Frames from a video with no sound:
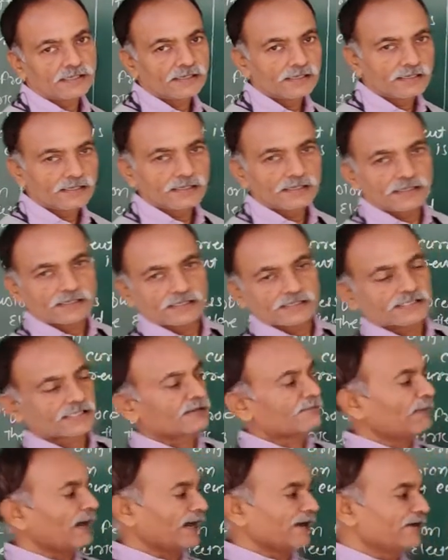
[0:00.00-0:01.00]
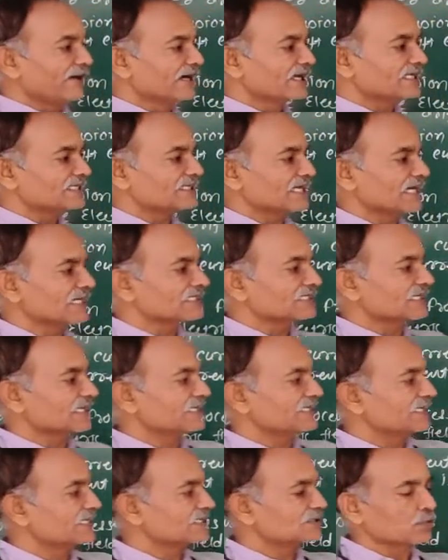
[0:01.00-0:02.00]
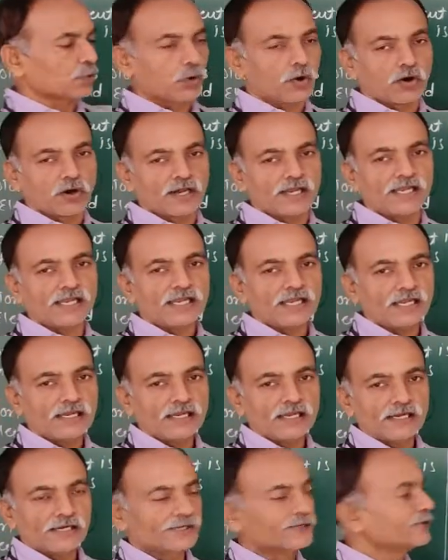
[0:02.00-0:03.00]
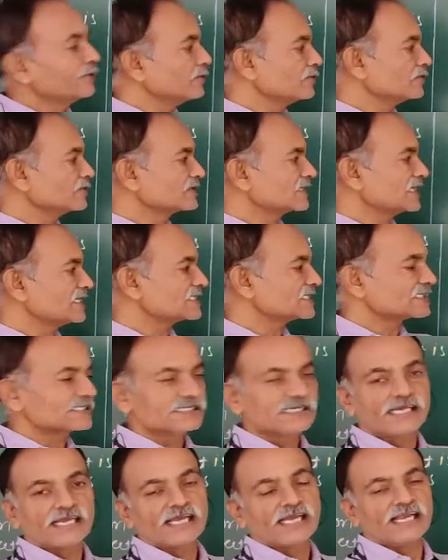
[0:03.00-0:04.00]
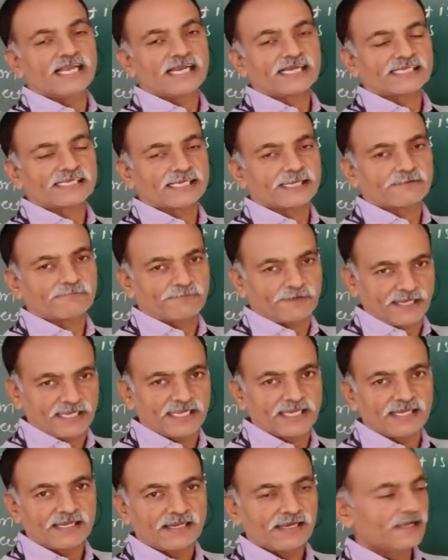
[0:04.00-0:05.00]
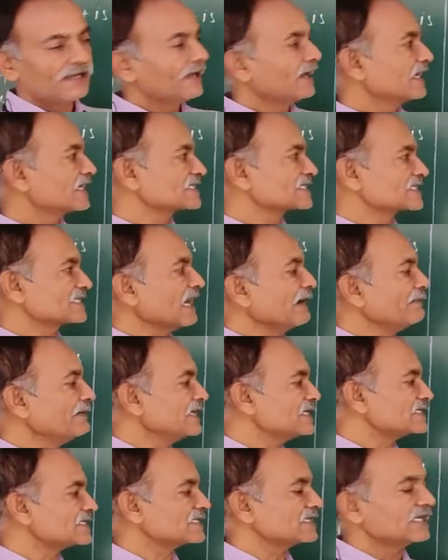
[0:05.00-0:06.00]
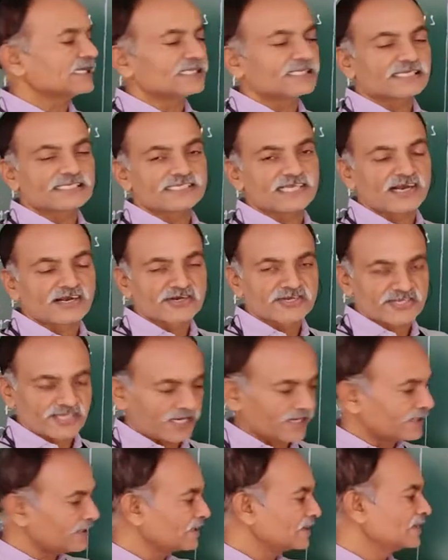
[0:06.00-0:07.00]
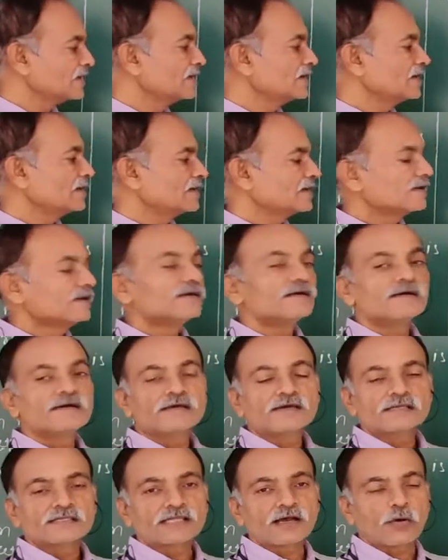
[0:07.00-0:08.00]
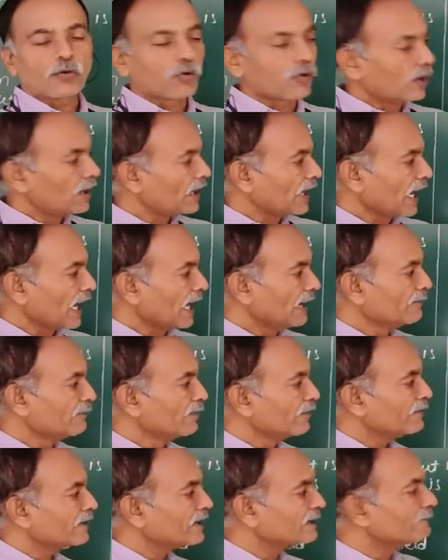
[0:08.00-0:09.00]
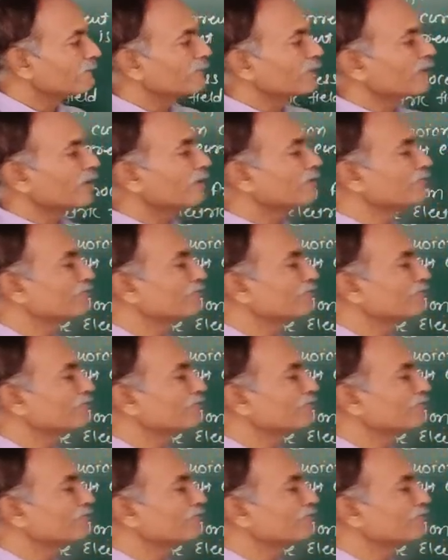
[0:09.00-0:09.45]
The minority charge carriers hole, due to this electric field established in the junction, the hole are moving from P